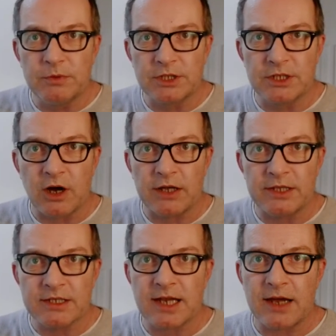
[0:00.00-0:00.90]
design
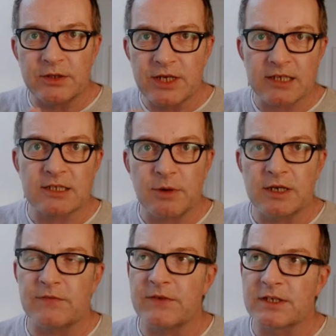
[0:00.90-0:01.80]
this and how you customize
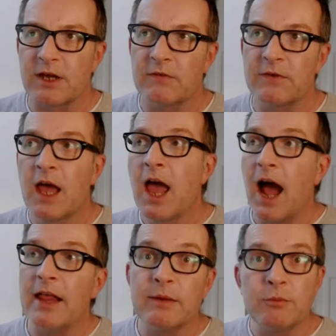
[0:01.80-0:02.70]
it for yourself,
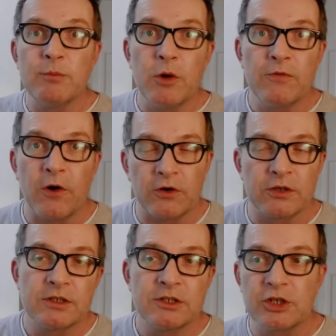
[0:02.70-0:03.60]
and then we'll move on
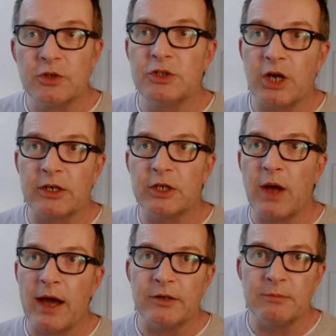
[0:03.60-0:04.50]
to showing you
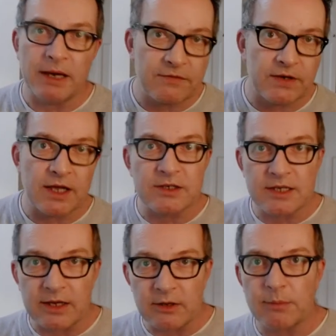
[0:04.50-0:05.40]
how you make videos and
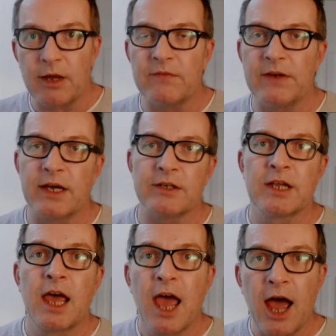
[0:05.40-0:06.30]
how you upload videos
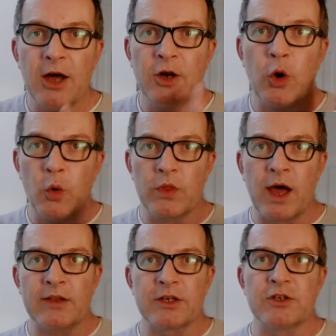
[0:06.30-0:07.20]
and all the
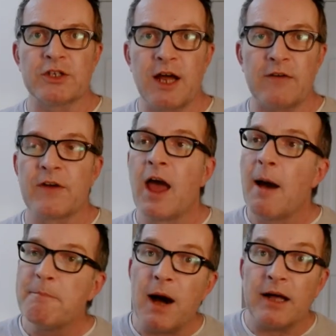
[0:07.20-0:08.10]
other good stuff.
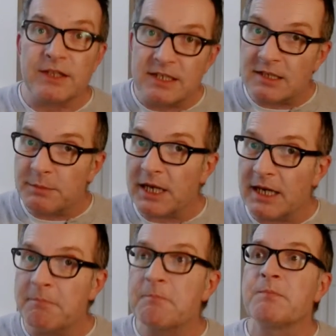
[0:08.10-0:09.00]
But this is the
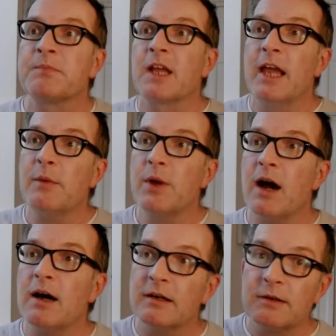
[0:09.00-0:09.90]
beginning. Here we
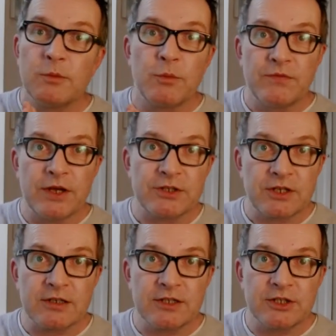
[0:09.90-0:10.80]
are. We've now
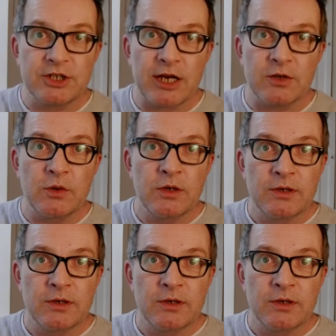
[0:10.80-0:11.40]
started the channel.